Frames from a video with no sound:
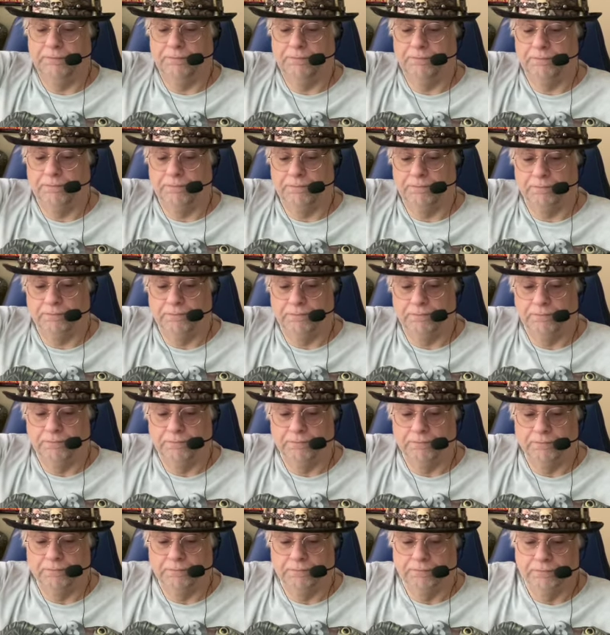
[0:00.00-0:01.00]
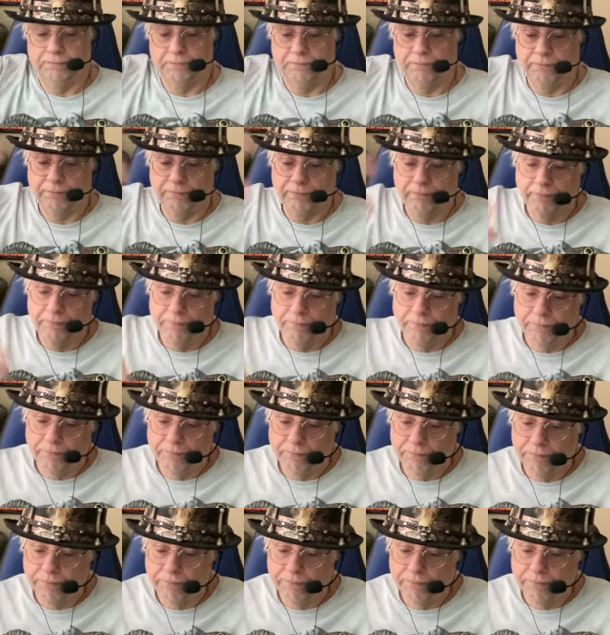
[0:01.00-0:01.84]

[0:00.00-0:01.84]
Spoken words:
[no speech]